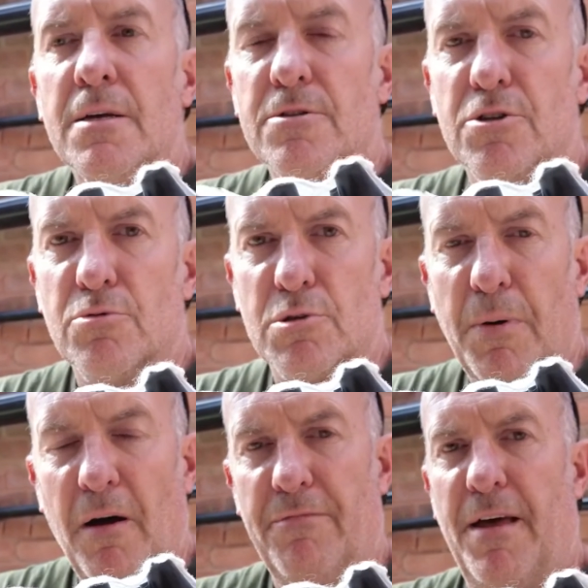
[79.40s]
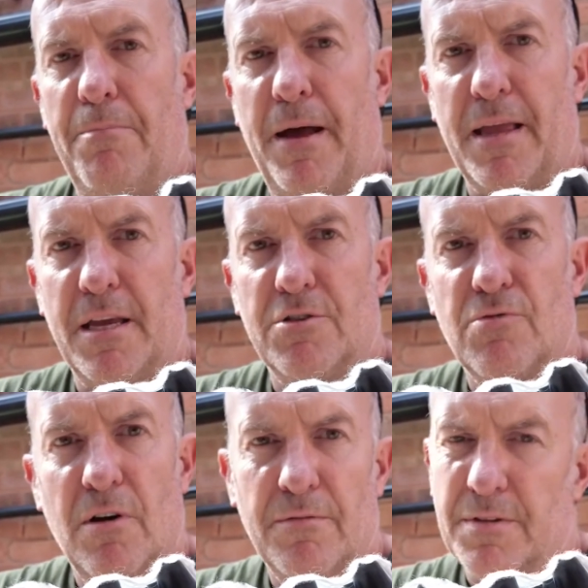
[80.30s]
to do as part of their package
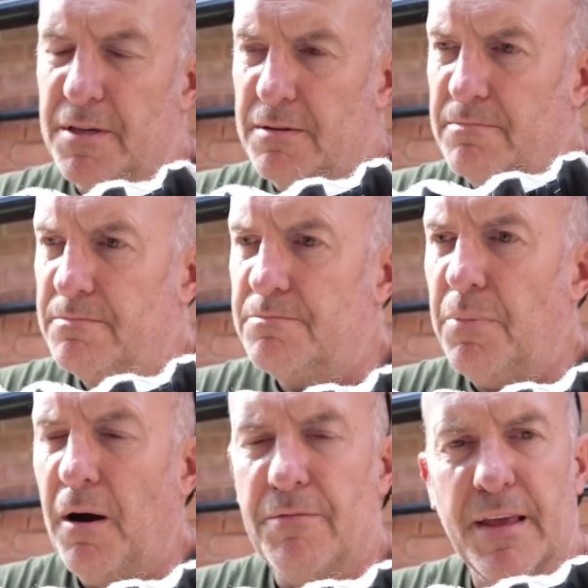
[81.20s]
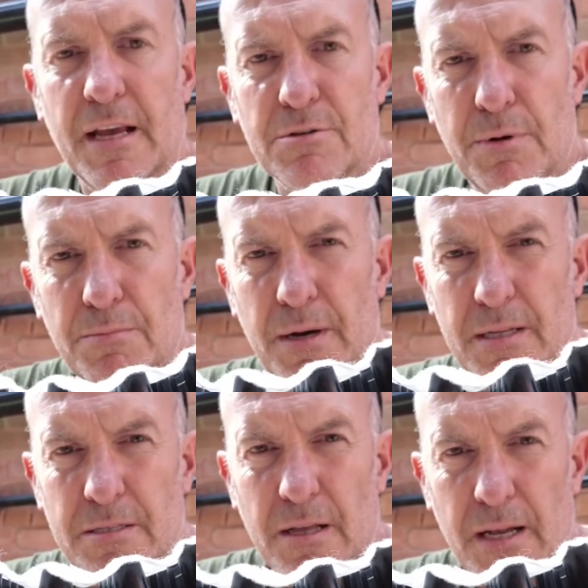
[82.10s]
rather than part of the gas membrane
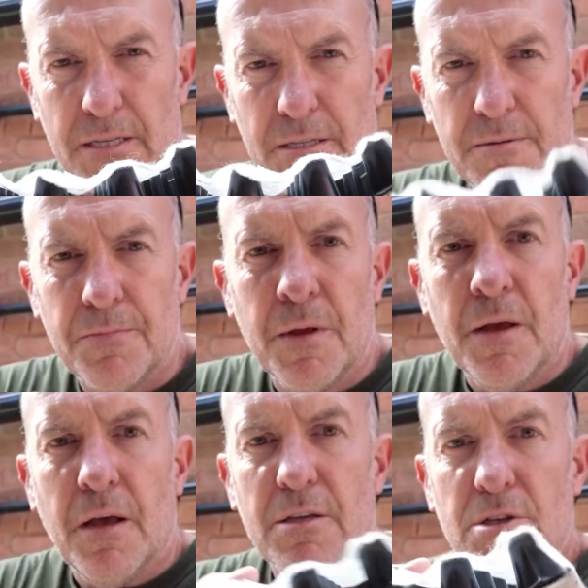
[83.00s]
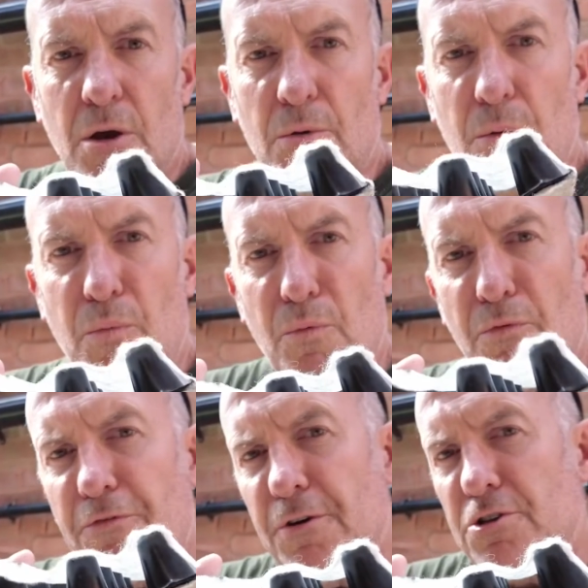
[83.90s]
installation. So
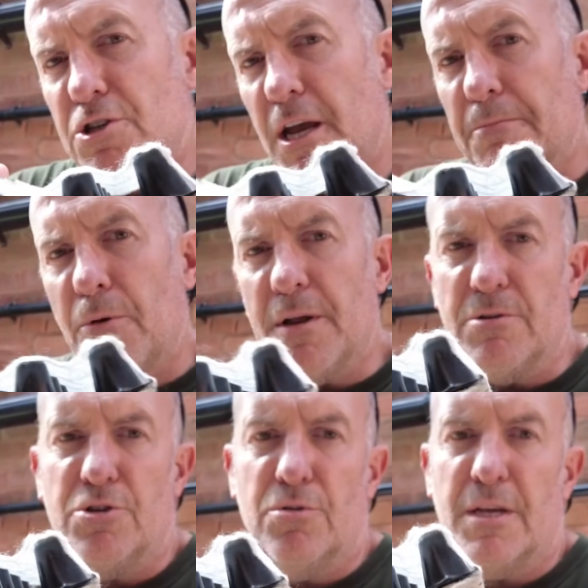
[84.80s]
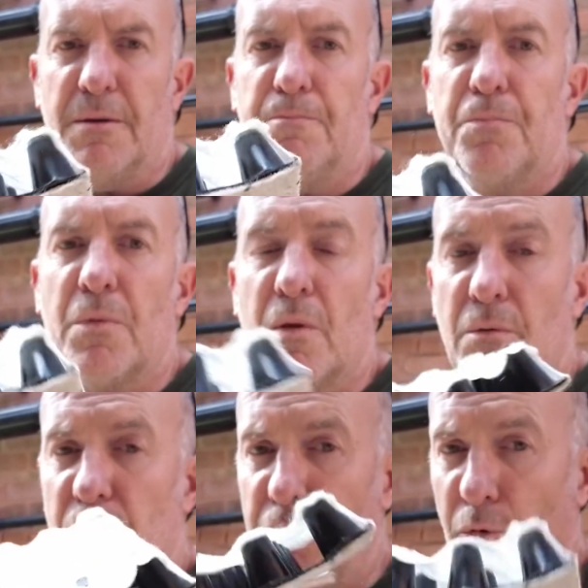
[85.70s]
first checkpoint surely
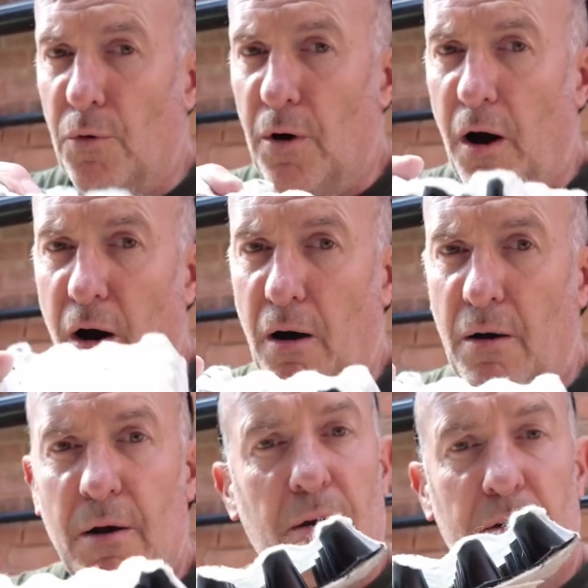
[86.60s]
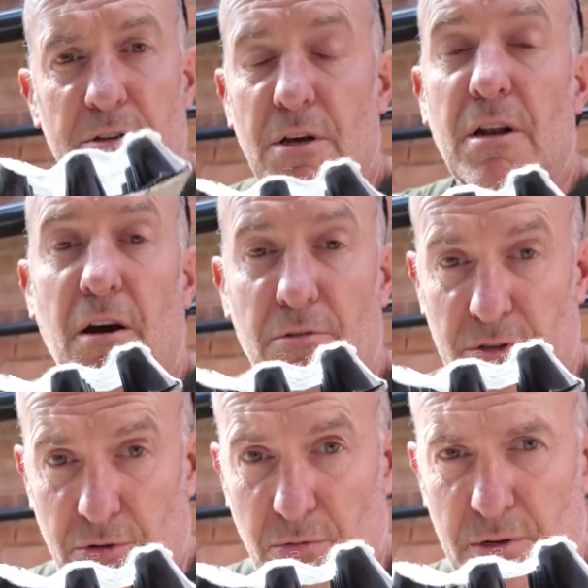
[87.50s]
for certainly our
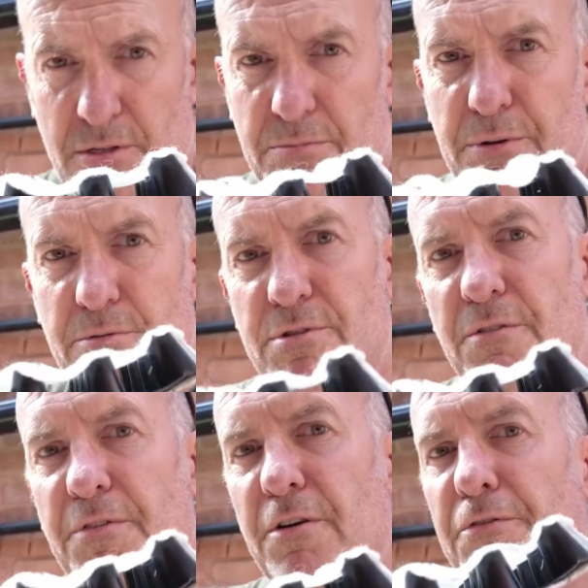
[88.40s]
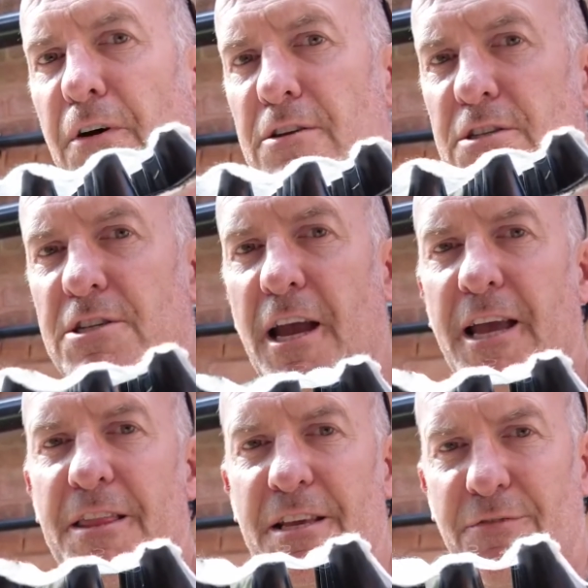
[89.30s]
installers, but also verifiers, is
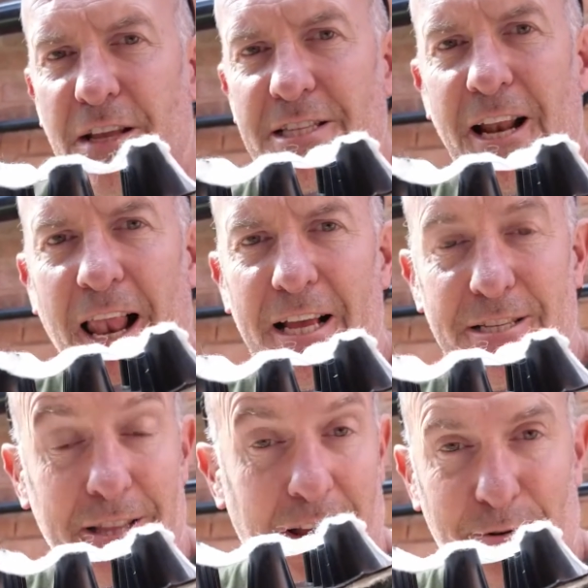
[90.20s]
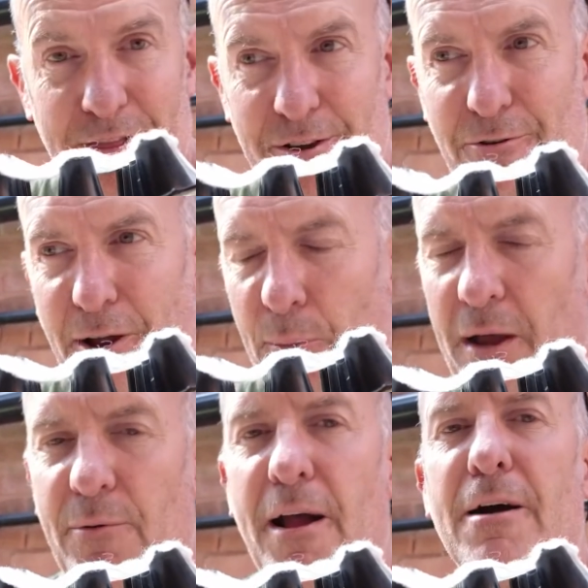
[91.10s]
checking these venting layers that they're in the correct
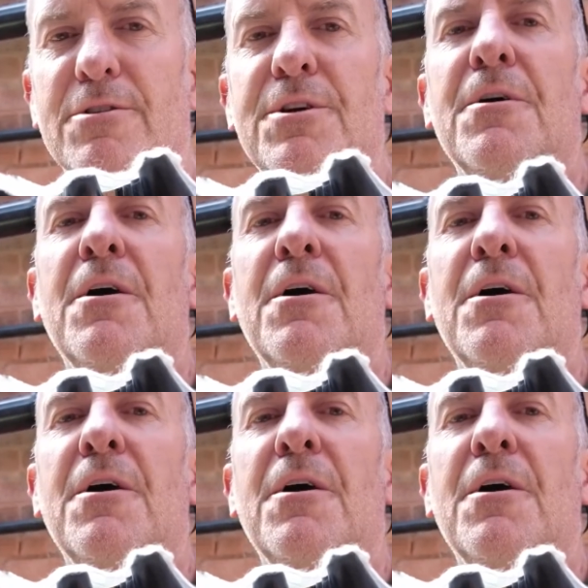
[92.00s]
way round.